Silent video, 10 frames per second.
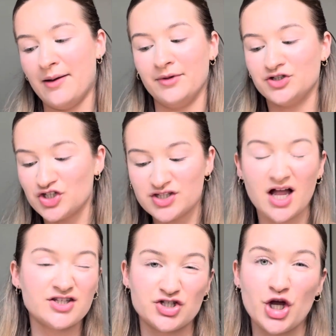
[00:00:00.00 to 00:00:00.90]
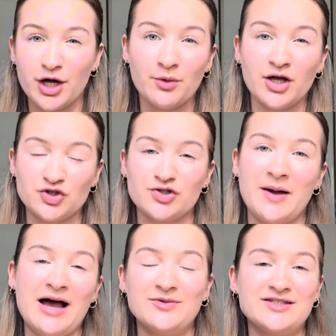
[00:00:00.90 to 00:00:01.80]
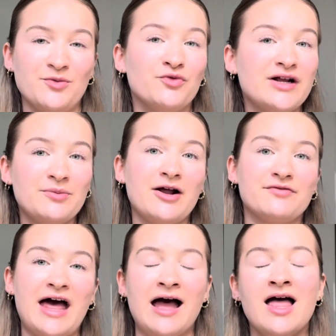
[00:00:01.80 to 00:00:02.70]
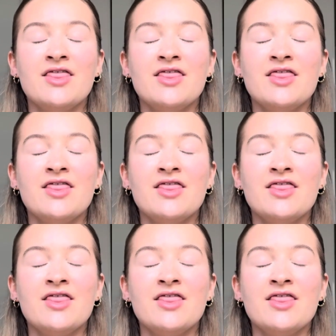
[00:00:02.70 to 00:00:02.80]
just under £200. So we're really proud of that.